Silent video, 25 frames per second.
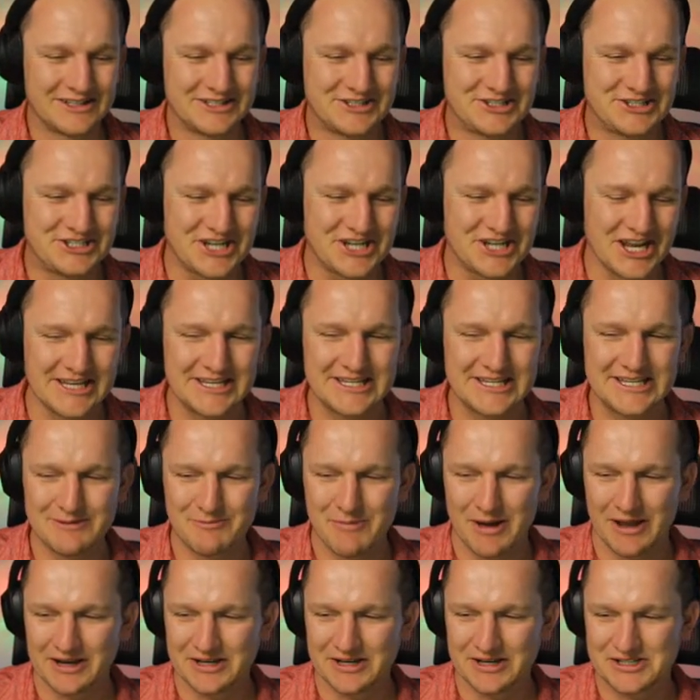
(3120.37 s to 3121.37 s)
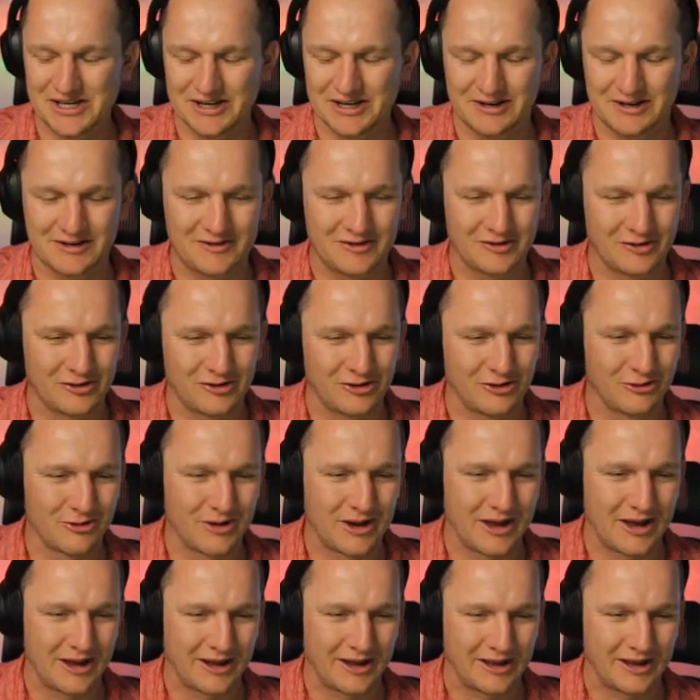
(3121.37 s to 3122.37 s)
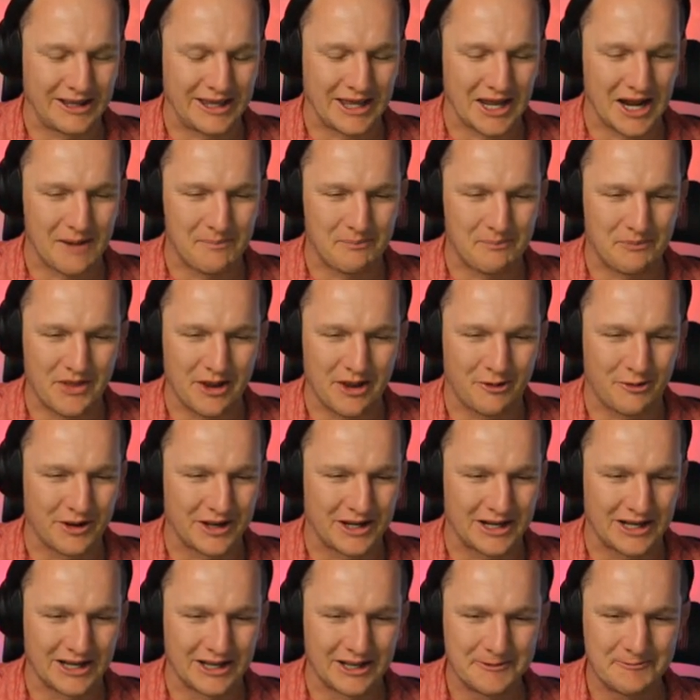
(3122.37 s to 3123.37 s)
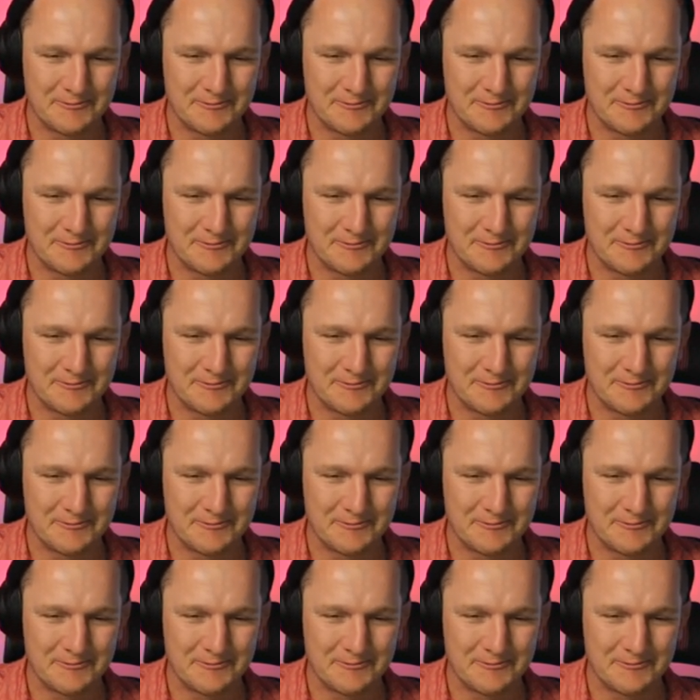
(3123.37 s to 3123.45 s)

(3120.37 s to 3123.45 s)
Jeez, he managed to, to uh, get up there quickly.